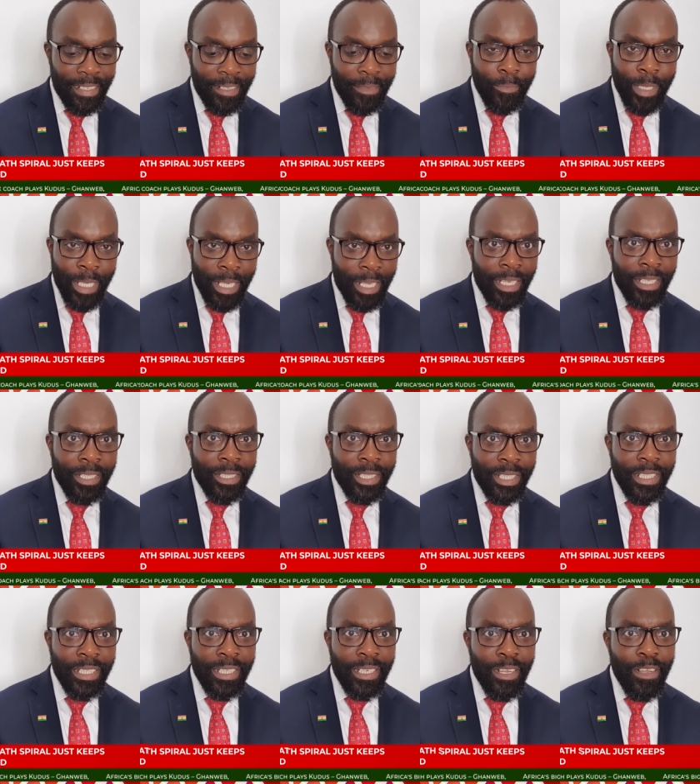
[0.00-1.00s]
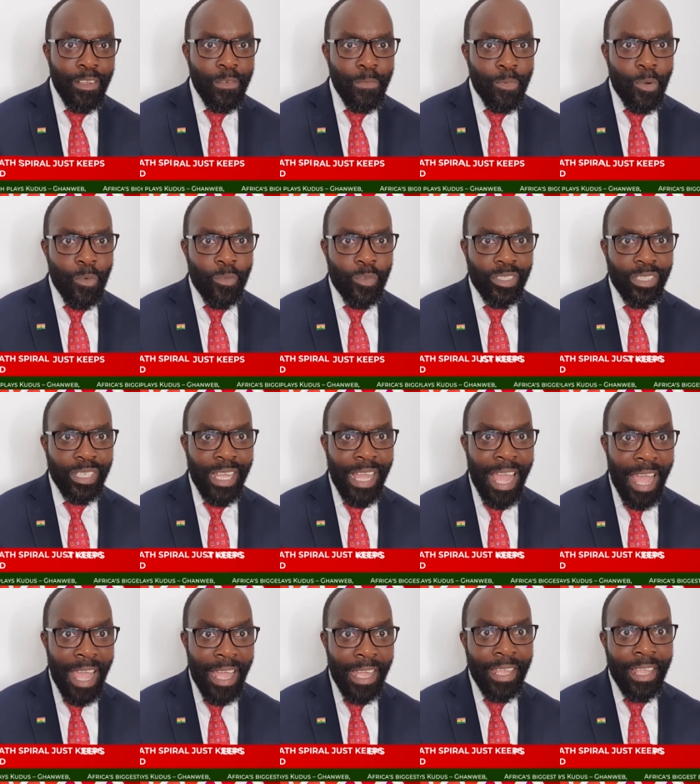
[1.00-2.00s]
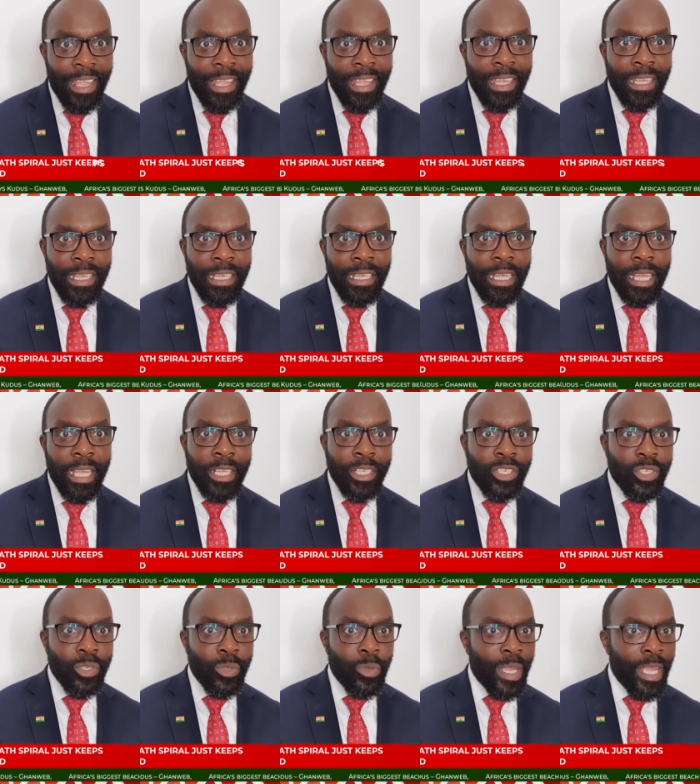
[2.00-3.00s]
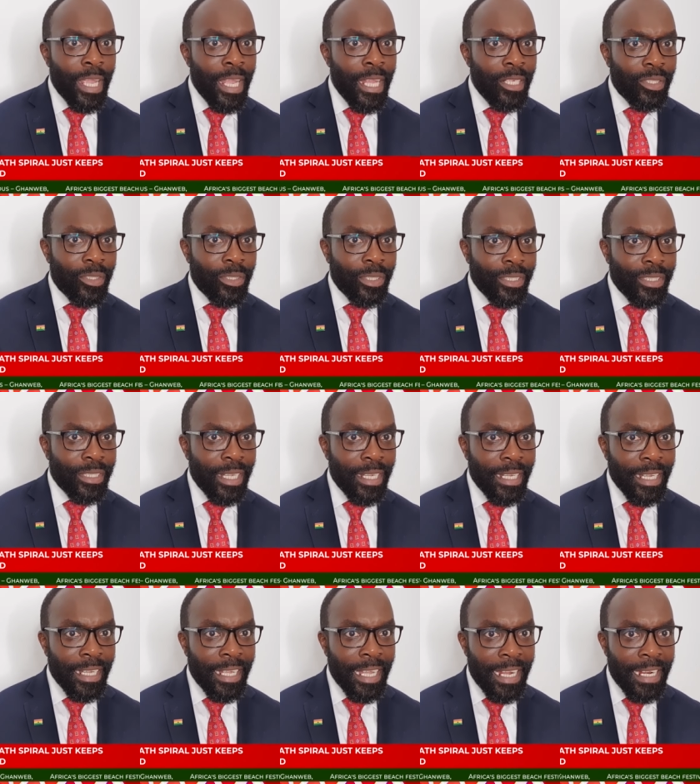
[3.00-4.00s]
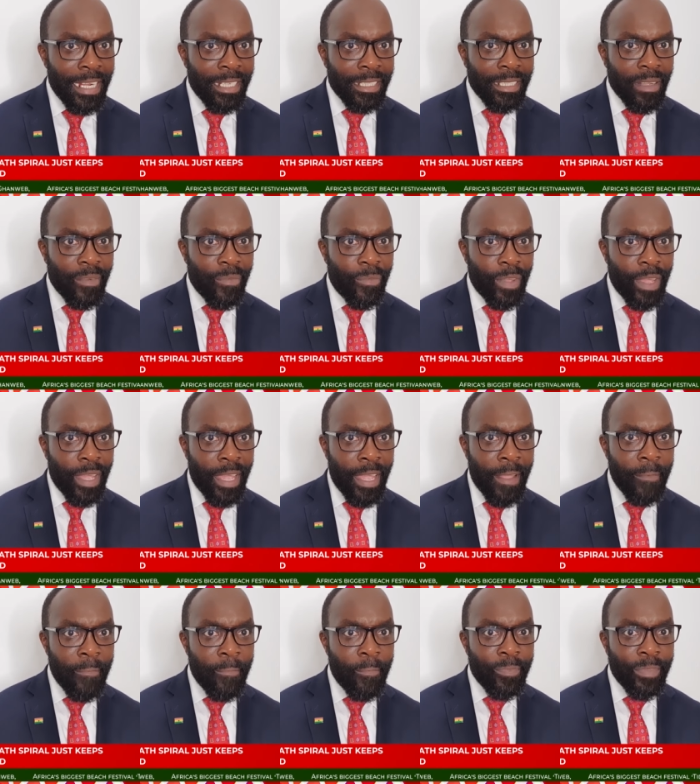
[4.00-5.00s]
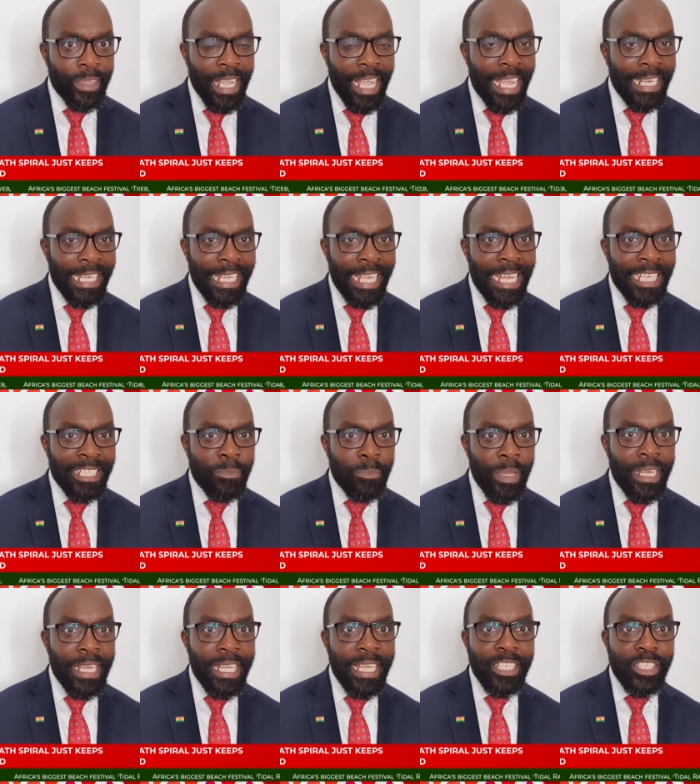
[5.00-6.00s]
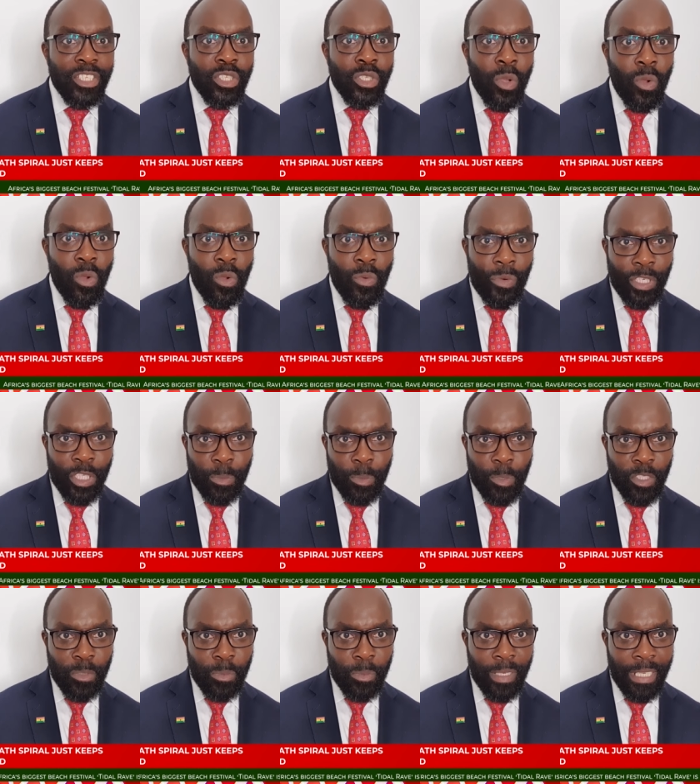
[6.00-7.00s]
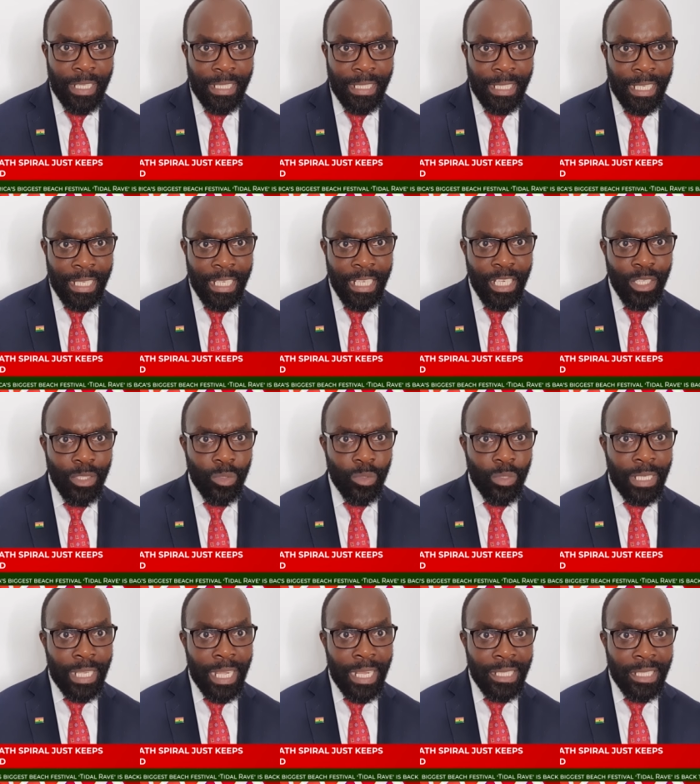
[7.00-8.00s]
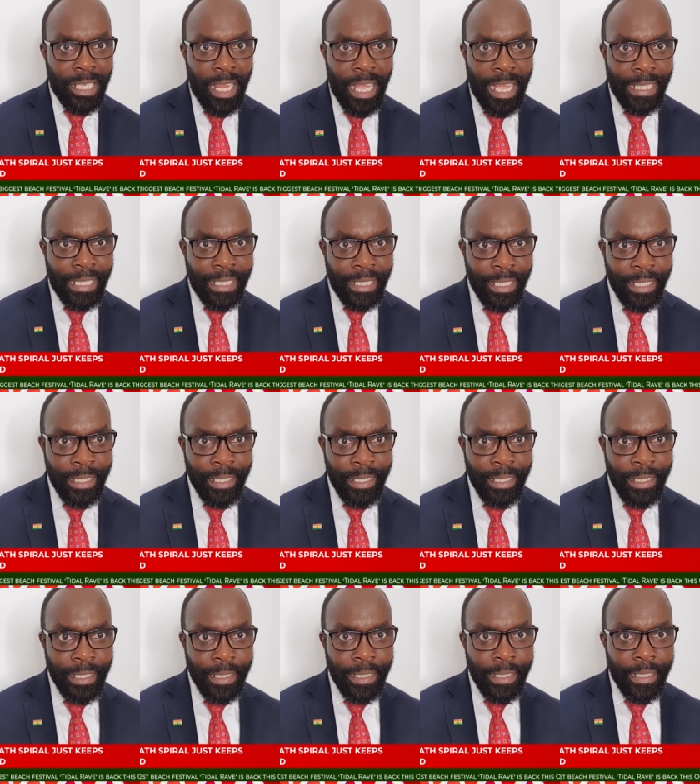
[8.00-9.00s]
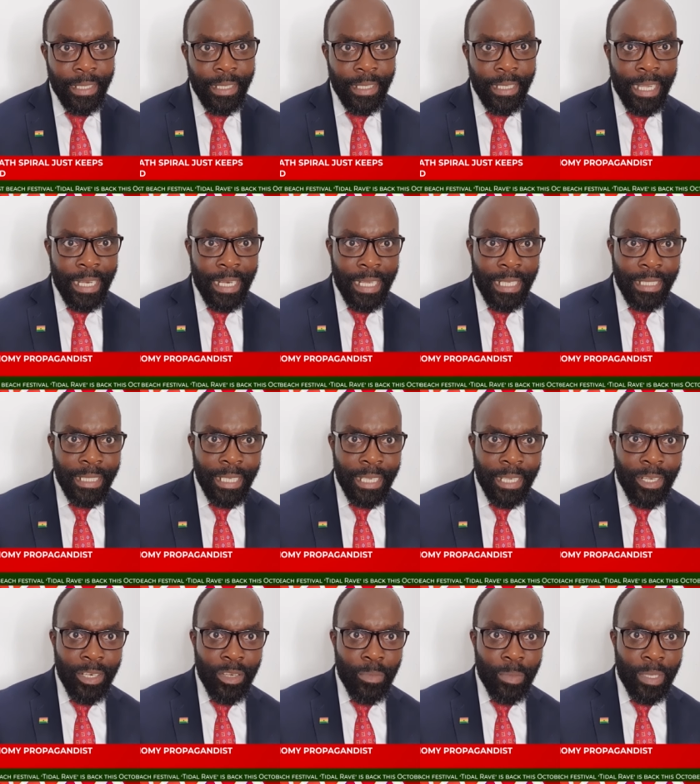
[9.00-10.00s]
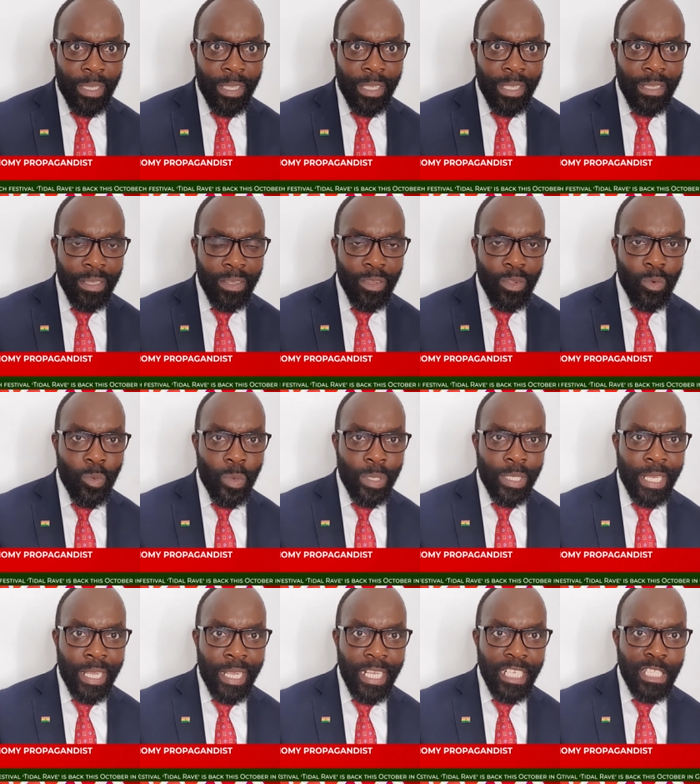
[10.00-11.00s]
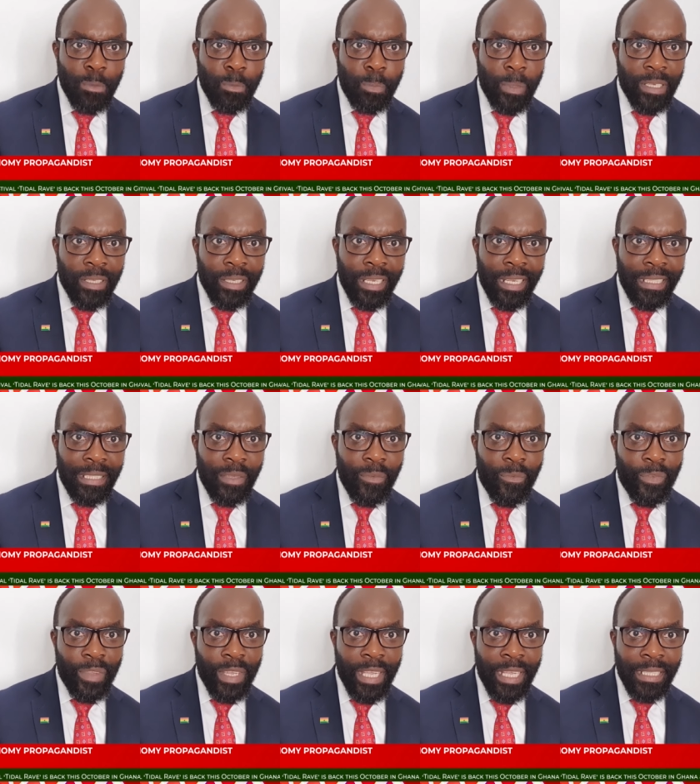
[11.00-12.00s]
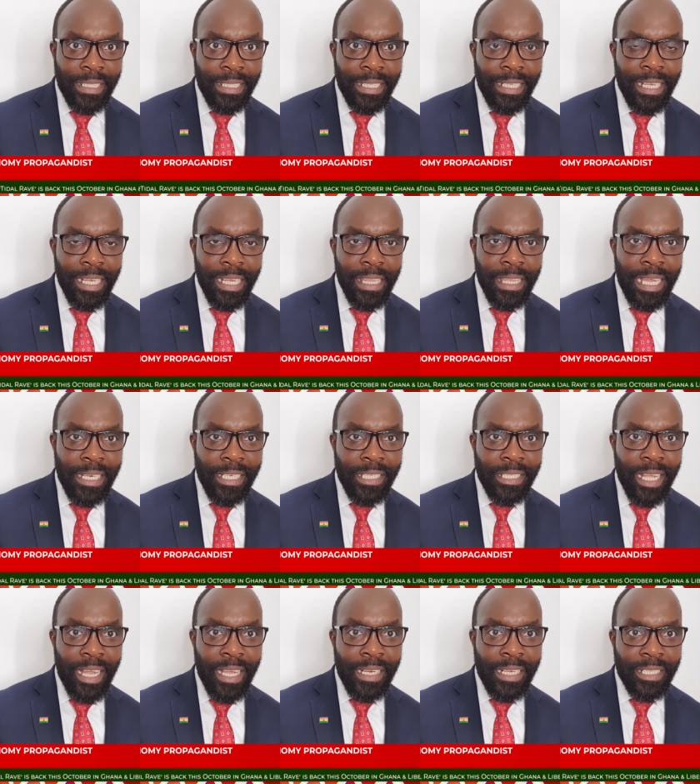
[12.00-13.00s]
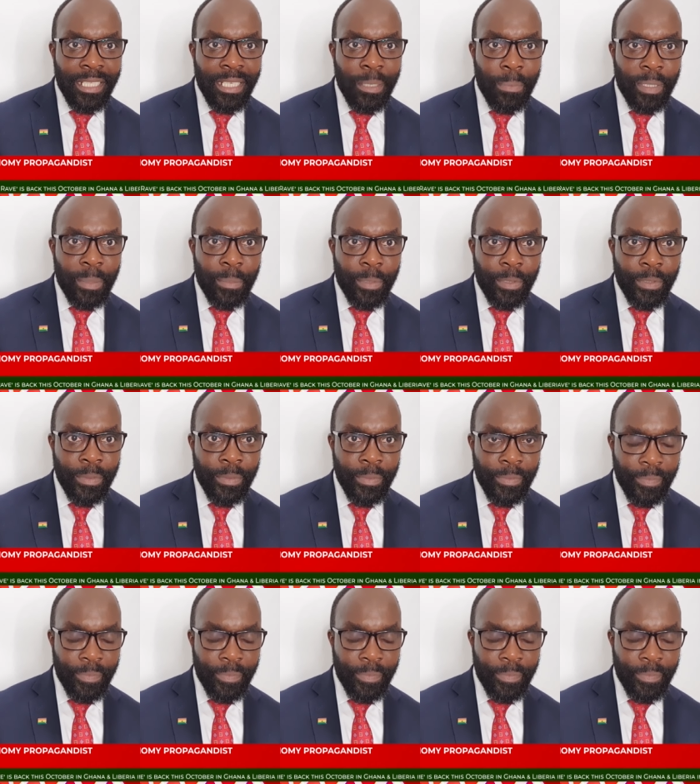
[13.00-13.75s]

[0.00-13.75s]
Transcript: because Professor Hanke is so interested in Ghana's affair, and he has made it his sole responsibility to gaslight Ghana's economy with his speculative figures. That is unacceptable.